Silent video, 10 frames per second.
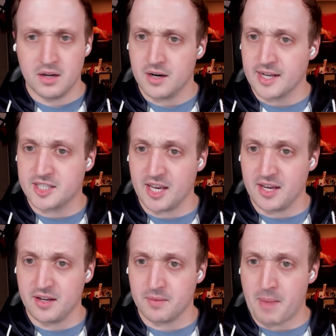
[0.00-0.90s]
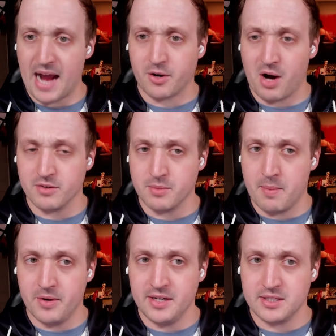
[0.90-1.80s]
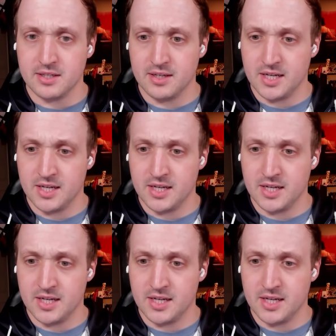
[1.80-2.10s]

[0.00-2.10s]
He's seeing Makarov's memories?